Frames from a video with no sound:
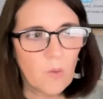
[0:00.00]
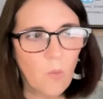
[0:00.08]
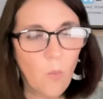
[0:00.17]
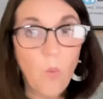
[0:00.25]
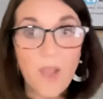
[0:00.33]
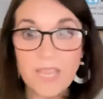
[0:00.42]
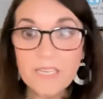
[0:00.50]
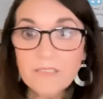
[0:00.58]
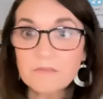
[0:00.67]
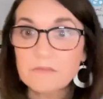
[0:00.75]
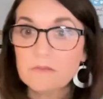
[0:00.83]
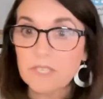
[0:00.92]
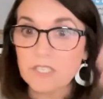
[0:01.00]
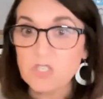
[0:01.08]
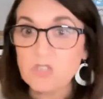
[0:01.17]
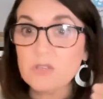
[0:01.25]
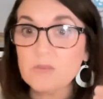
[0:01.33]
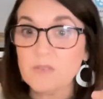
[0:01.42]
weight,
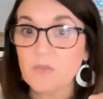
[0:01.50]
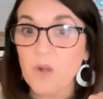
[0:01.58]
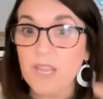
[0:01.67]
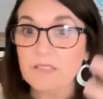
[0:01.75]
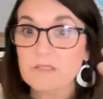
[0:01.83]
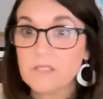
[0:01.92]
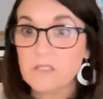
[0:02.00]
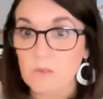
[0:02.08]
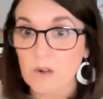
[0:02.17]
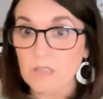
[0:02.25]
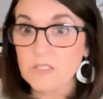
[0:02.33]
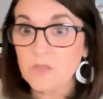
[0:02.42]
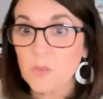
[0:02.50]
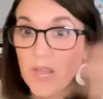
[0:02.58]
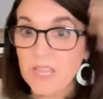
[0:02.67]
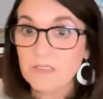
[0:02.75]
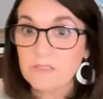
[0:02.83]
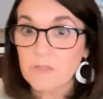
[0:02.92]
extremes of weight, so
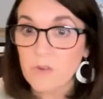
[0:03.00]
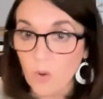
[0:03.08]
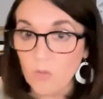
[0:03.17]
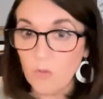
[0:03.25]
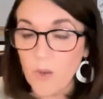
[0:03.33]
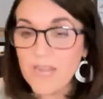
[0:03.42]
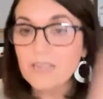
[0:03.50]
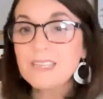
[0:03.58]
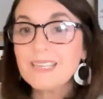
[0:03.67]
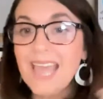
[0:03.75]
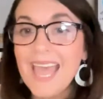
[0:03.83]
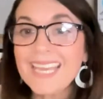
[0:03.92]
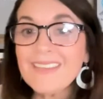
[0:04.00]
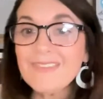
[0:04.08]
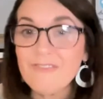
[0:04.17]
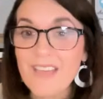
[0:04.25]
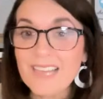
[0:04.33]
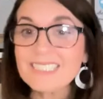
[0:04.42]
underweight, overweight, can
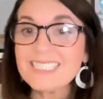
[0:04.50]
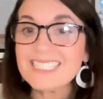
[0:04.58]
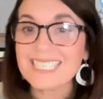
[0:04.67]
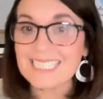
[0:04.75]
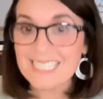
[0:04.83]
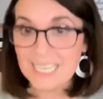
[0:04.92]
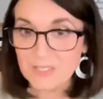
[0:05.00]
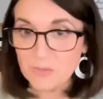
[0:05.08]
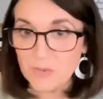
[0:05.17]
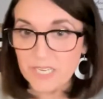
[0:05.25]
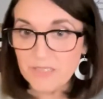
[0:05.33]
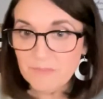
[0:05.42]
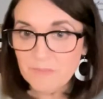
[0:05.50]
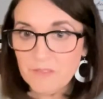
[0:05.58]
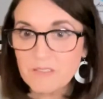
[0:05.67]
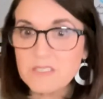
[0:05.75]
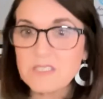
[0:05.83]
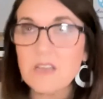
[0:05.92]
affect success rates
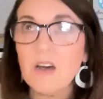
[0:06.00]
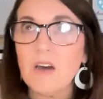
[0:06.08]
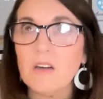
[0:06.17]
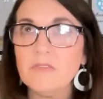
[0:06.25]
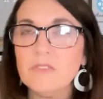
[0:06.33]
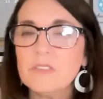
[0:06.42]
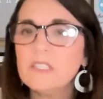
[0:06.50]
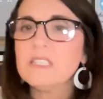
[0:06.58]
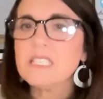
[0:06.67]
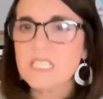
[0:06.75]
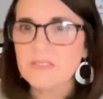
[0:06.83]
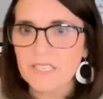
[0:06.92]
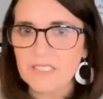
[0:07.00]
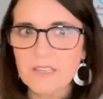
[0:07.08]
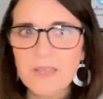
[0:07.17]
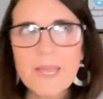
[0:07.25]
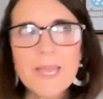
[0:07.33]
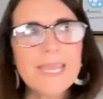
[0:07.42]
of conceiving.
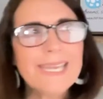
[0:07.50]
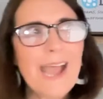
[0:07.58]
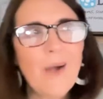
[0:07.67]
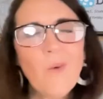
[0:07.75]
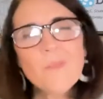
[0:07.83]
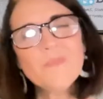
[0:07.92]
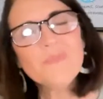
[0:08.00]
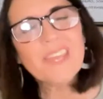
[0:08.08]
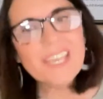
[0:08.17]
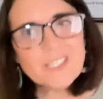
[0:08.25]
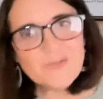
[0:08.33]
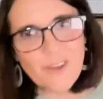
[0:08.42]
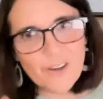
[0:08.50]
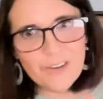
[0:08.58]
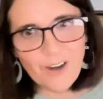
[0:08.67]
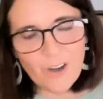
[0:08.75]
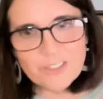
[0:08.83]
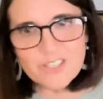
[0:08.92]
Now, it's very
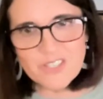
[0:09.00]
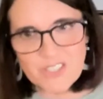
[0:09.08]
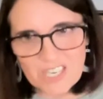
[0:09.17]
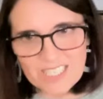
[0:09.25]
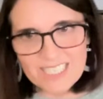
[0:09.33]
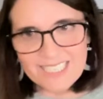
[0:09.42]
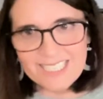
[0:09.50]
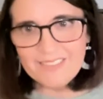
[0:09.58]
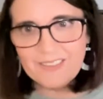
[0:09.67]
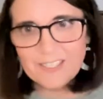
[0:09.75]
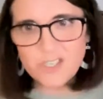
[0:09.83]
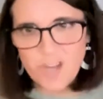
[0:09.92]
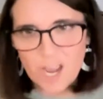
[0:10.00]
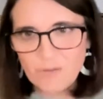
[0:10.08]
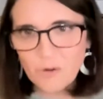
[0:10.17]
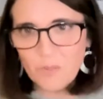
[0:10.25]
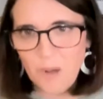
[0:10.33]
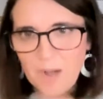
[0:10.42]
hard to study in the
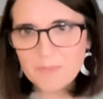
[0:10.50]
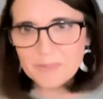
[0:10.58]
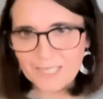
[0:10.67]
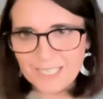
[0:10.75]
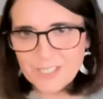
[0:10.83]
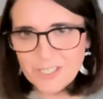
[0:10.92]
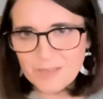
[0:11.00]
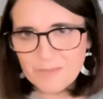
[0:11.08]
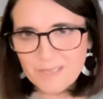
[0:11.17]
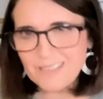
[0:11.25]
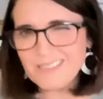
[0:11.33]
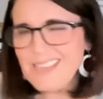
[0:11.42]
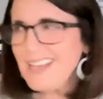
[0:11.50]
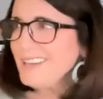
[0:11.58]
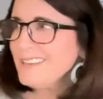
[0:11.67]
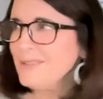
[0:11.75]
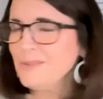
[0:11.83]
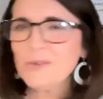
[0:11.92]
general population because how
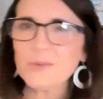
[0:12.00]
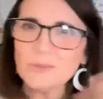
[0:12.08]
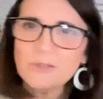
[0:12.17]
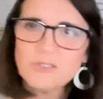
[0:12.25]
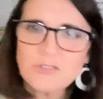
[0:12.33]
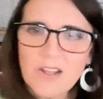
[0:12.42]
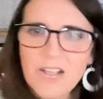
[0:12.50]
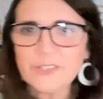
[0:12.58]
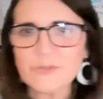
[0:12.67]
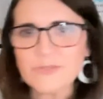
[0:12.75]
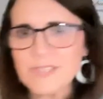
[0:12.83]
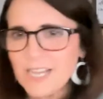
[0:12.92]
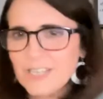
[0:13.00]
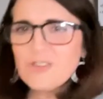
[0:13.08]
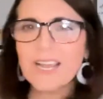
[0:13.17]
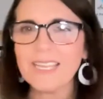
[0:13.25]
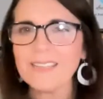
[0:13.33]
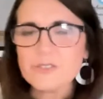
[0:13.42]
do you know who's trying, who's not
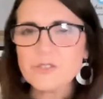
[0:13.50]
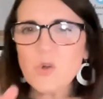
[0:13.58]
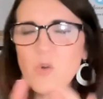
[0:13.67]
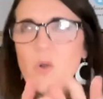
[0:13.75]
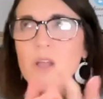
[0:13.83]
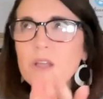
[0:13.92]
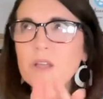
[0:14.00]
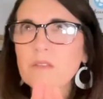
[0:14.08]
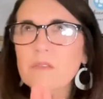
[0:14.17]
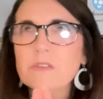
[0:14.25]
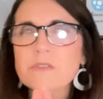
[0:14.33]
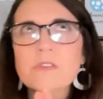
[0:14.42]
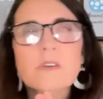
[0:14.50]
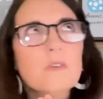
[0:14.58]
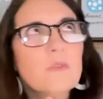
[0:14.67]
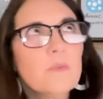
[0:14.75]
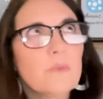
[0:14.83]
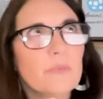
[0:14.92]
trying? There's no
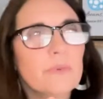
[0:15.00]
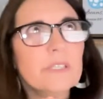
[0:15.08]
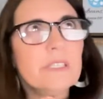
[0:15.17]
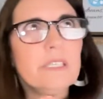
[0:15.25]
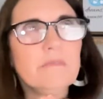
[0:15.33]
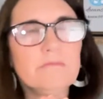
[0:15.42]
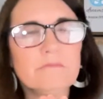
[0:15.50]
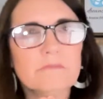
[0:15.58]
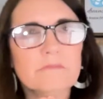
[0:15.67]
really